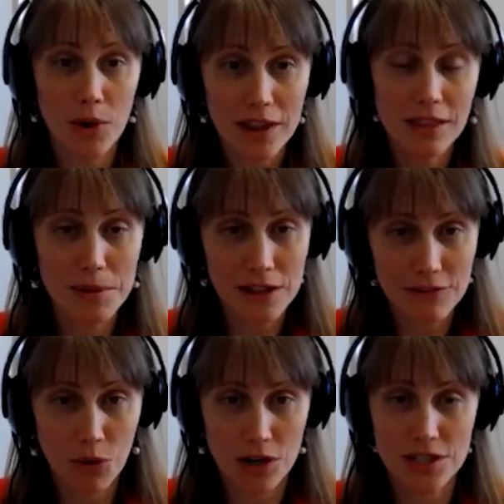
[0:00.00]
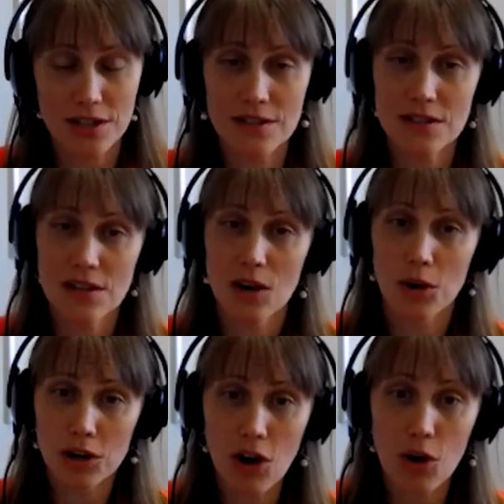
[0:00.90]
with Libyan forces
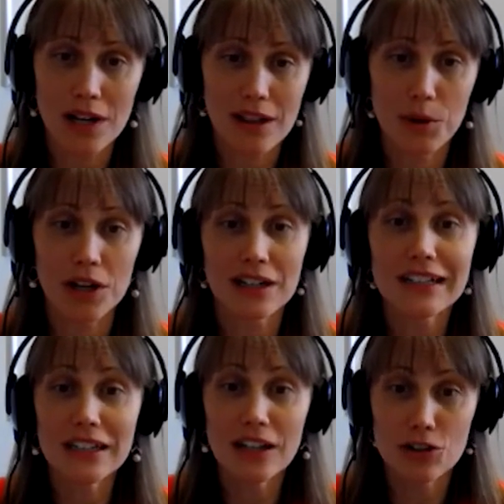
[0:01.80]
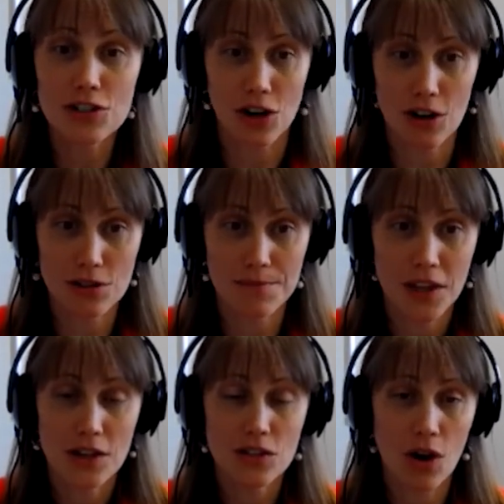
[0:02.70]
were going to go in and they were going to clear Sirte.
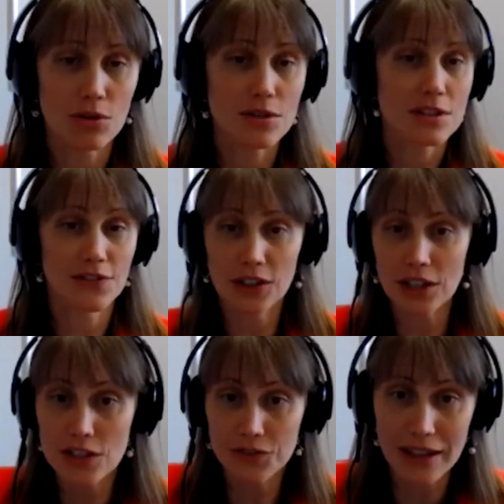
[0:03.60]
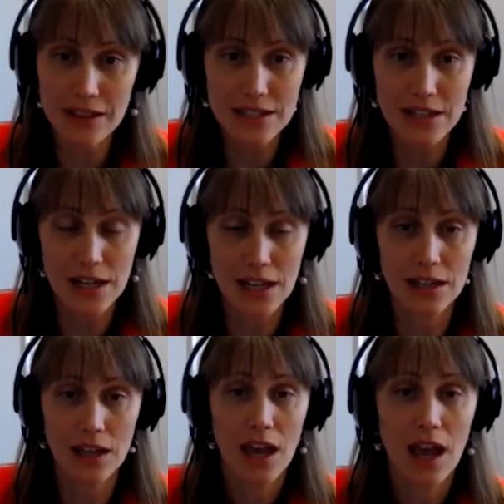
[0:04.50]
So civilians fled the
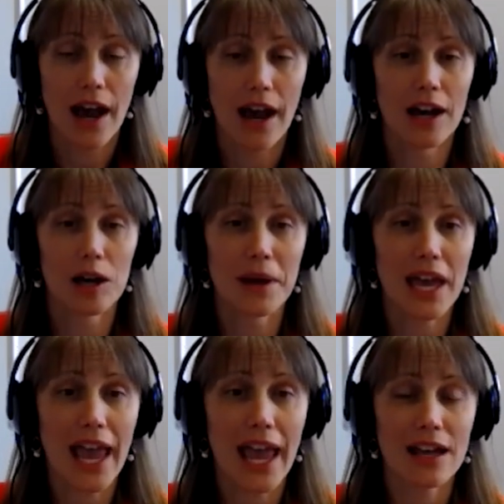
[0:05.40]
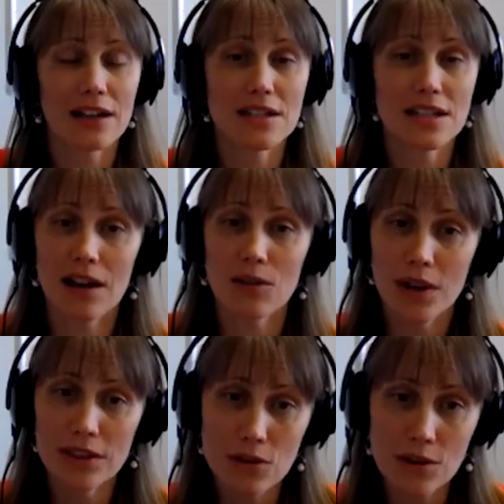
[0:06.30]
city, and then
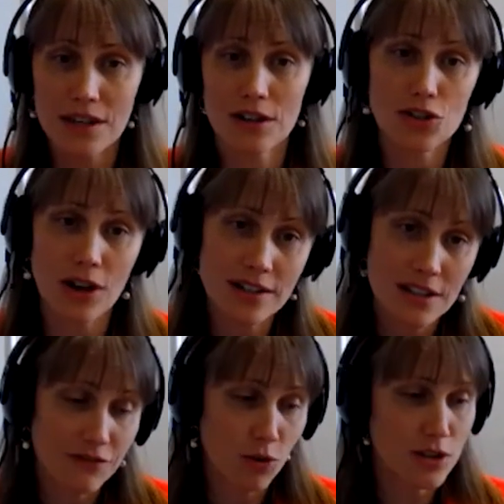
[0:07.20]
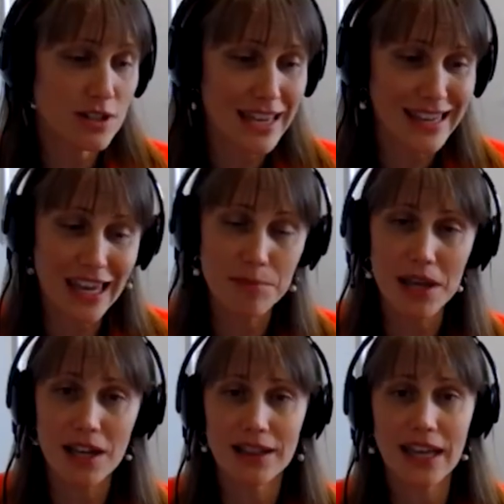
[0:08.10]
with U.S. airstrikes and the forces, they came
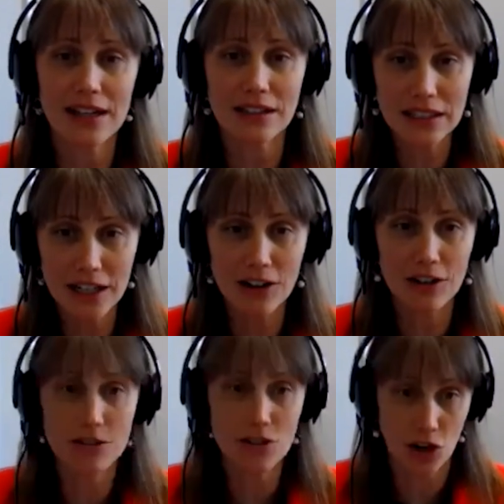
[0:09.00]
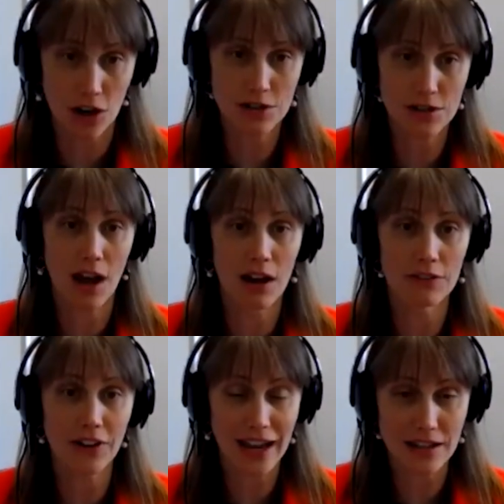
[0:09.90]
in and they cleared Sirte
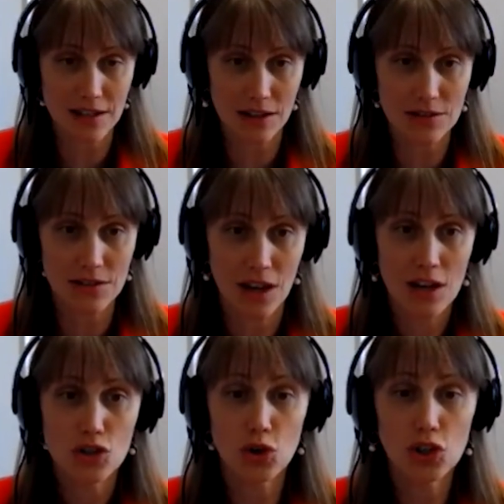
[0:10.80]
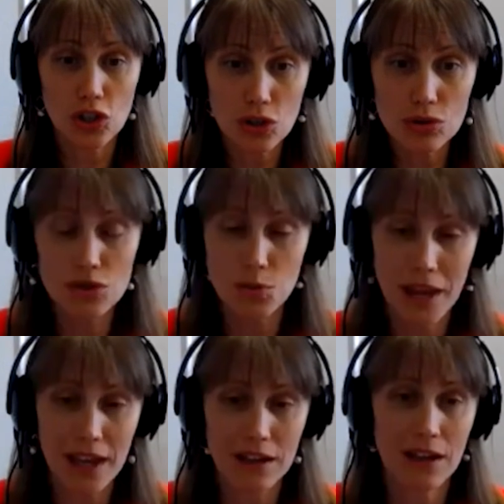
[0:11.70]
of ISIS. So huge
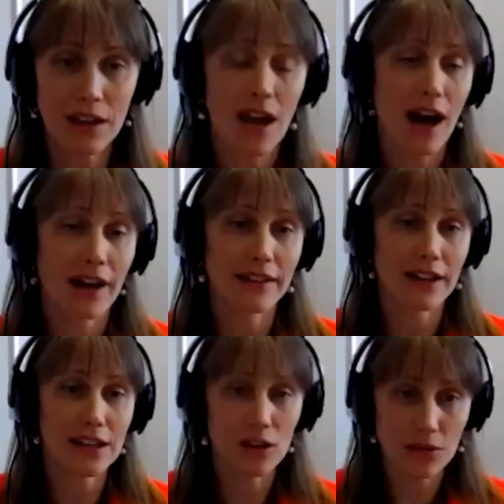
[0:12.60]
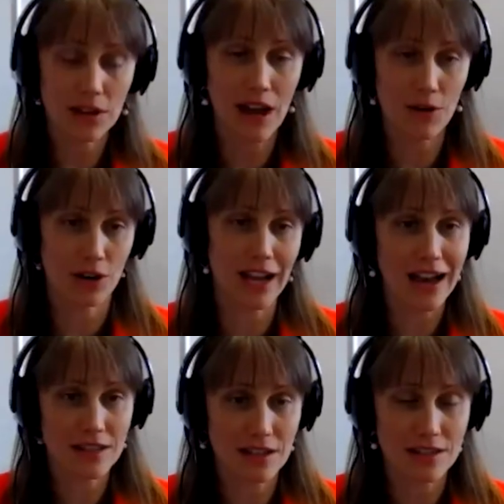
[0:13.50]
win on the countering
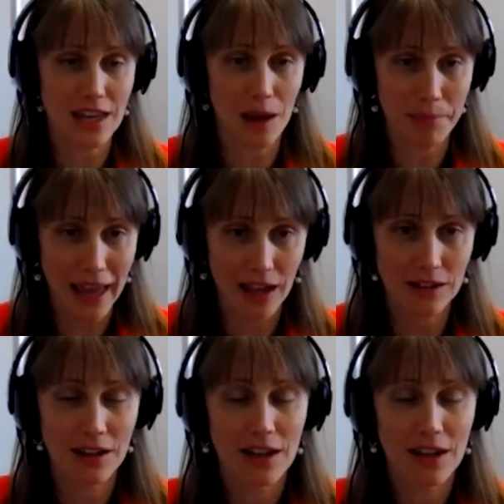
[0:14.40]
ISIS campaign.